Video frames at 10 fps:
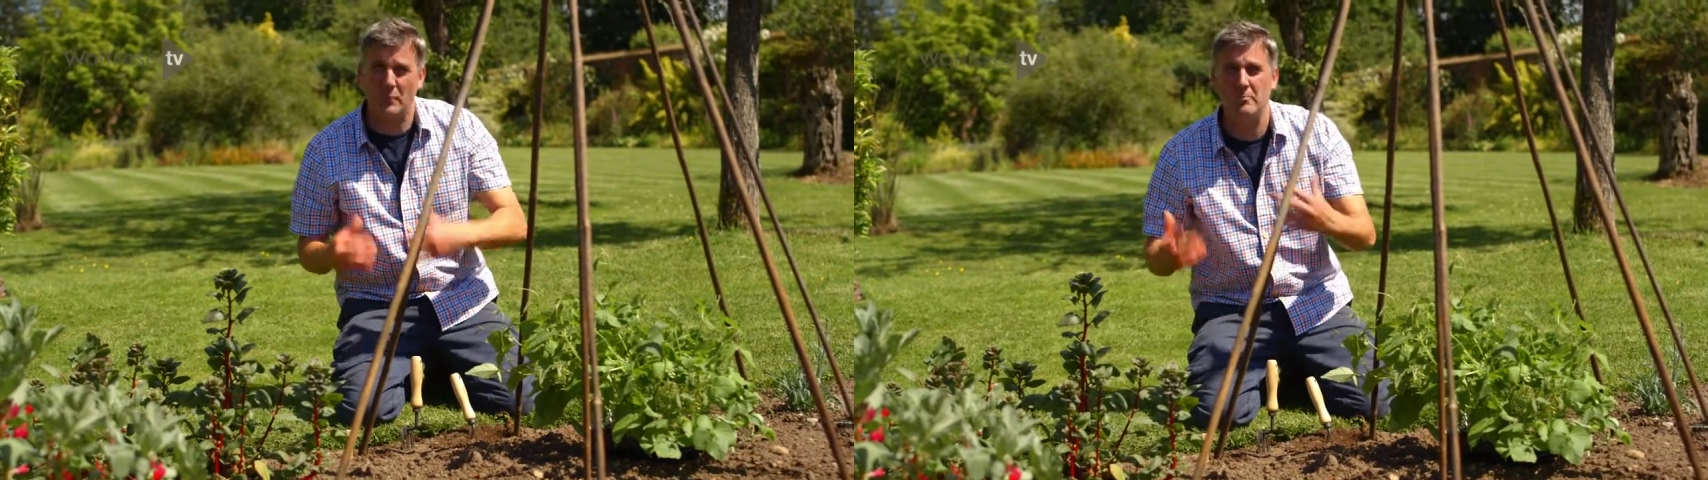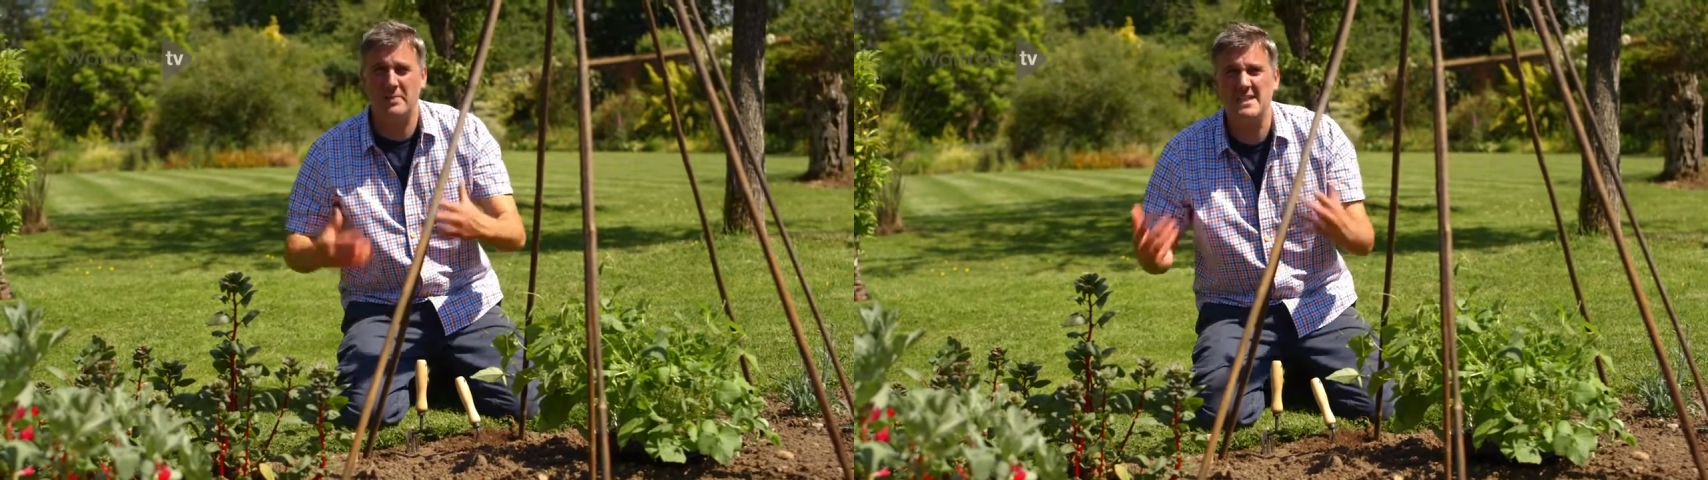
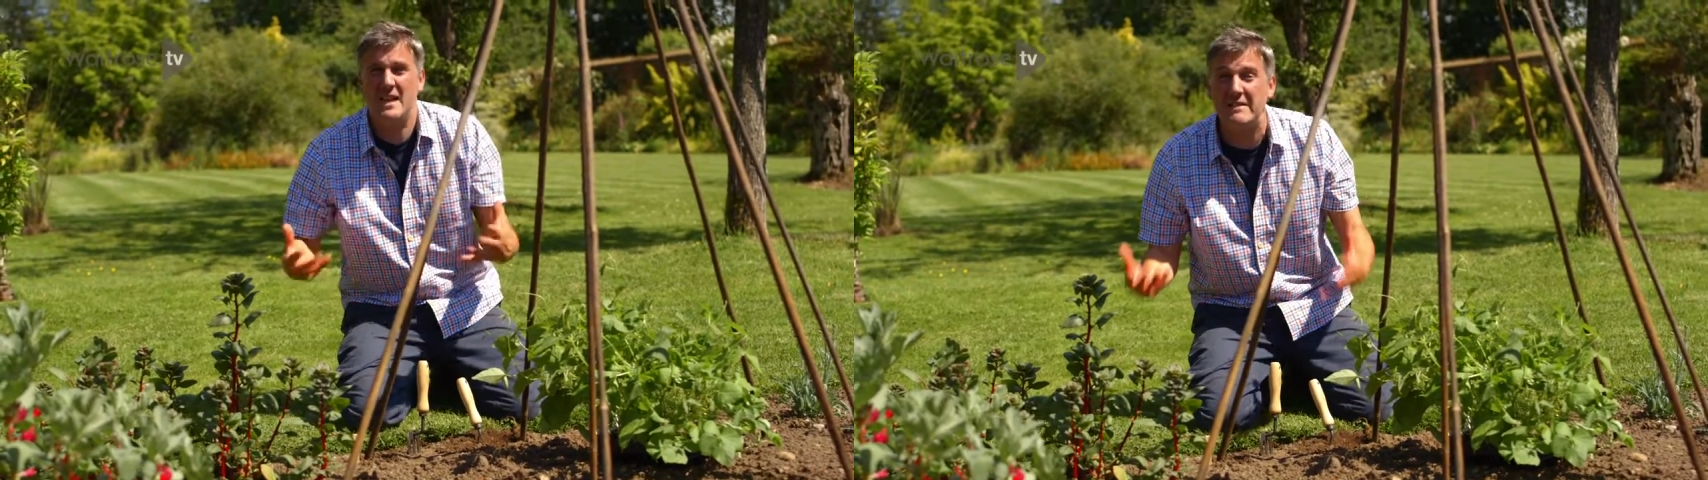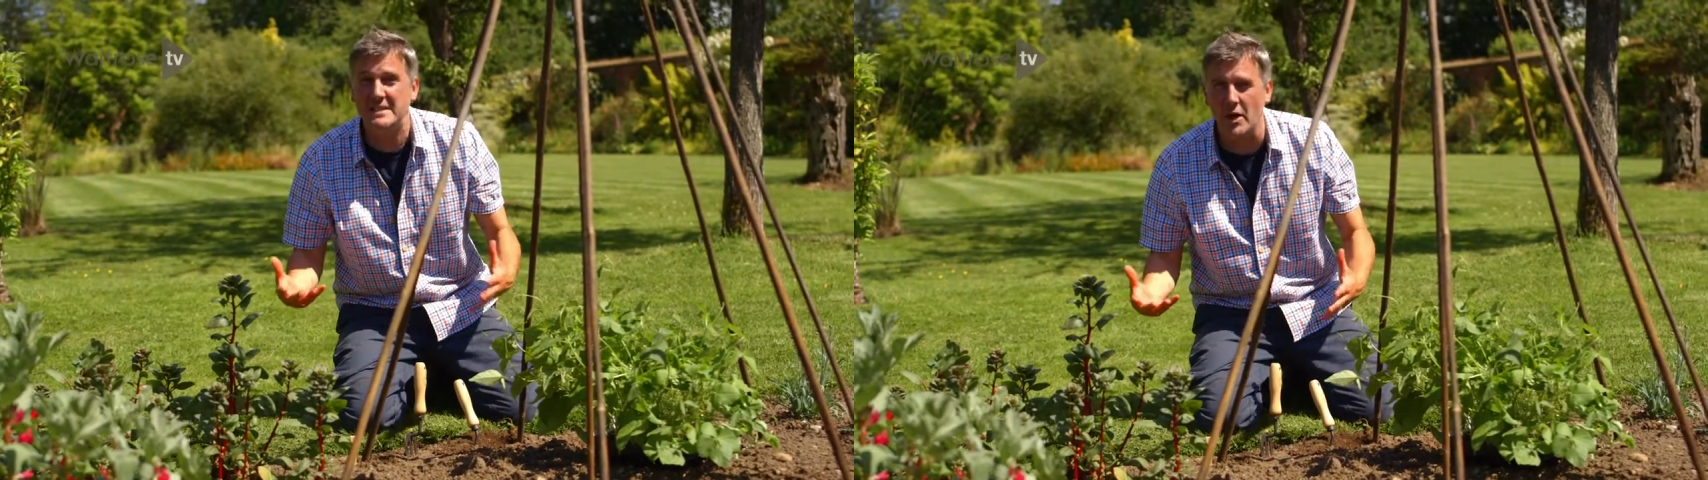well, because
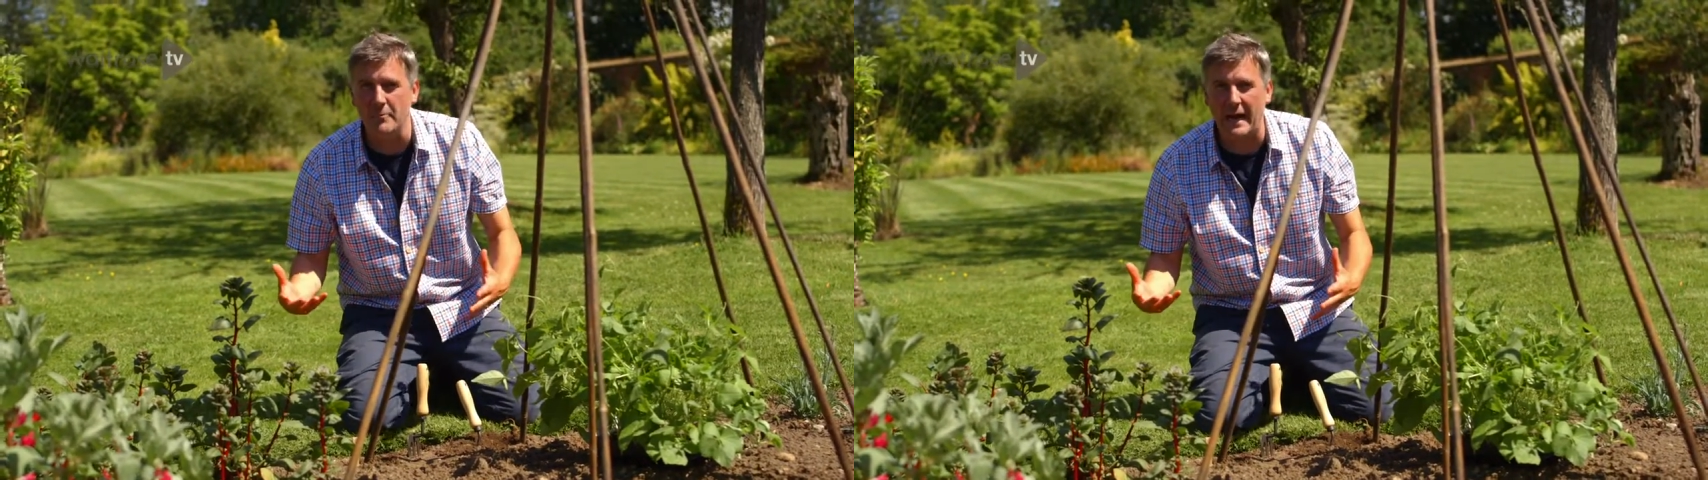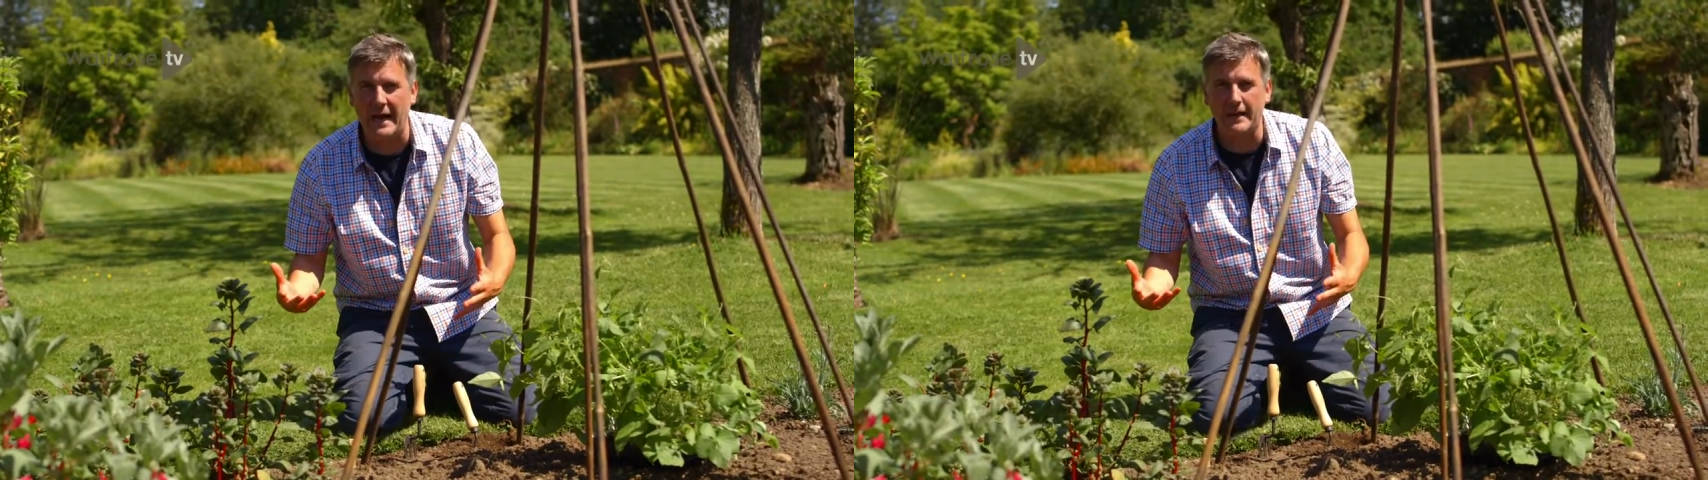there is no
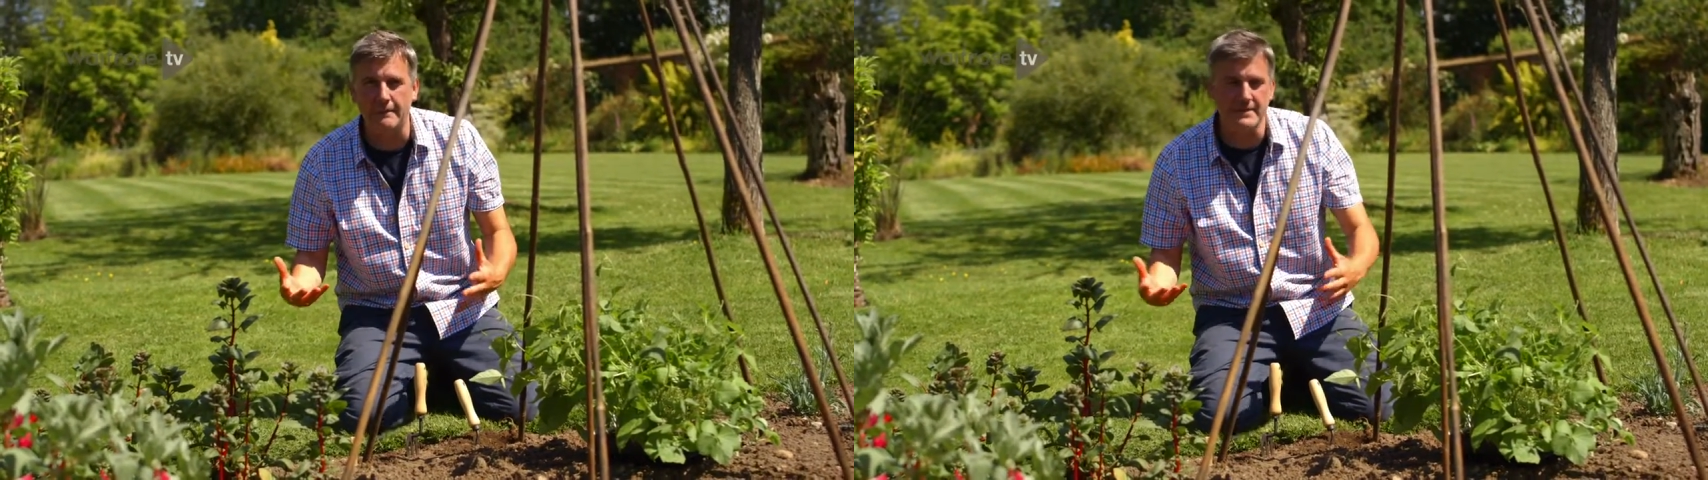back.